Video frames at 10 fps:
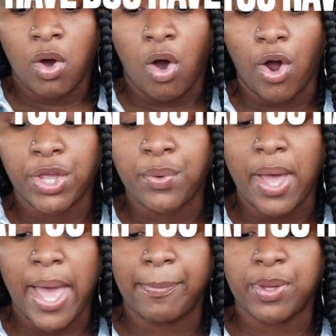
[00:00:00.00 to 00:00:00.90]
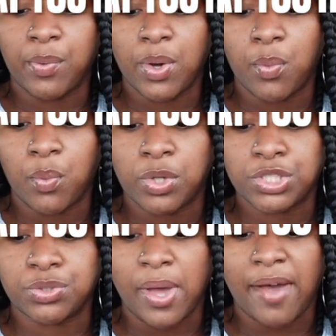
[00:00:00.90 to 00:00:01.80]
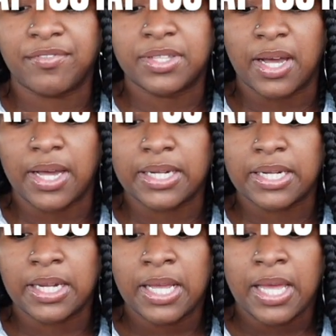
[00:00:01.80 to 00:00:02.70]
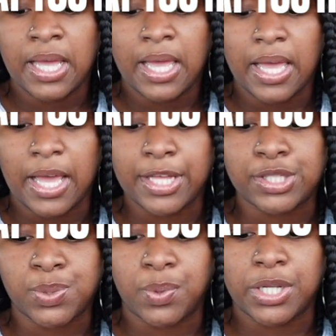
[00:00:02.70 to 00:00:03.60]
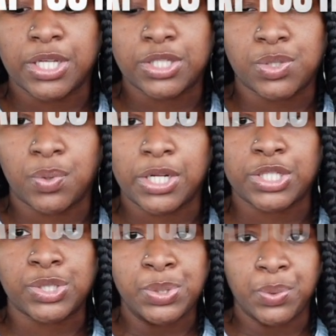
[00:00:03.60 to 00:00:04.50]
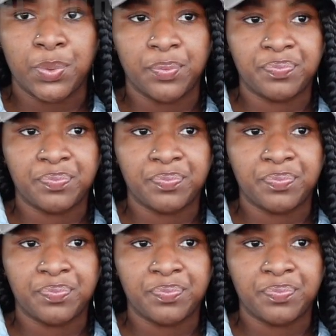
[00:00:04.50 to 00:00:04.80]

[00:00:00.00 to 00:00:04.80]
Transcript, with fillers: Are you happy with what you have done in 2022?